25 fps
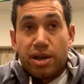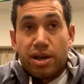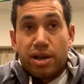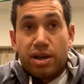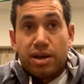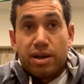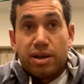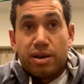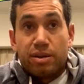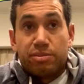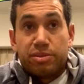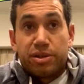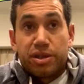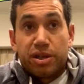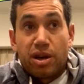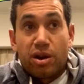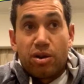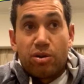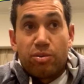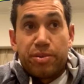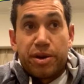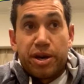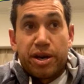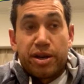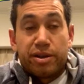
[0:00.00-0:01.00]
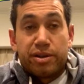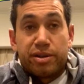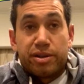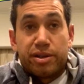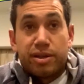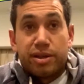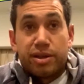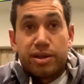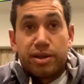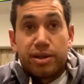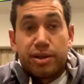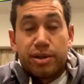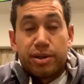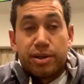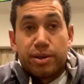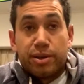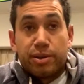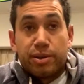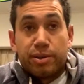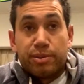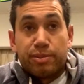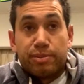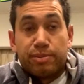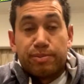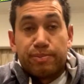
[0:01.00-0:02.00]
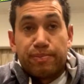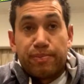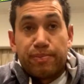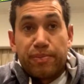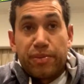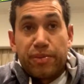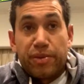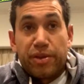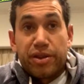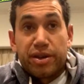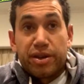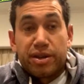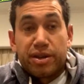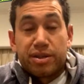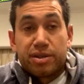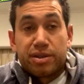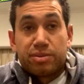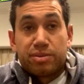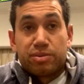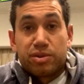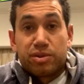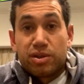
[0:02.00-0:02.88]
to go about it and things.